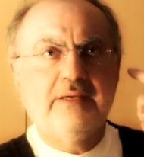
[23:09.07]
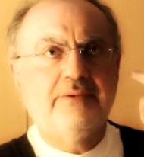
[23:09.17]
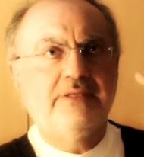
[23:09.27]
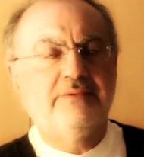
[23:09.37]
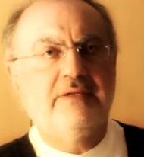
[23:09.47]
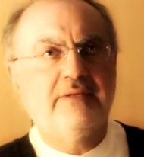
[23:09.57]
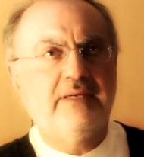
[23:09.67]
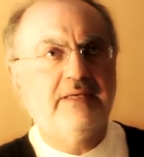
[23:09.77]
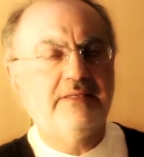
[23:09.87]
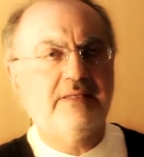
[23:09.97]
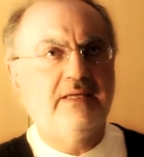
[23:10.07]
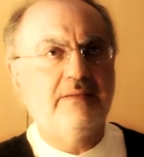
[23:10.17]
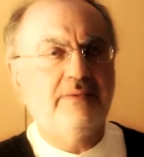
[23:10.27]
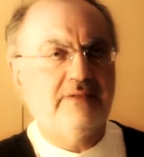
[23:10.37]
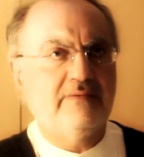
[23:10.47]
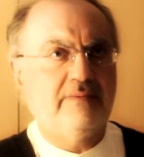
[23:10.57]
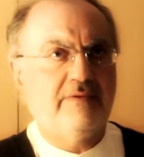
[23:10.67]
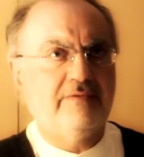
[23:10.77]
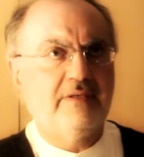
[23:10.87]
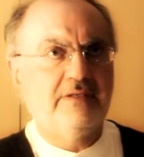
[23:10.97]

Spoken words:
he was one of the greatest enemies of the Prophet.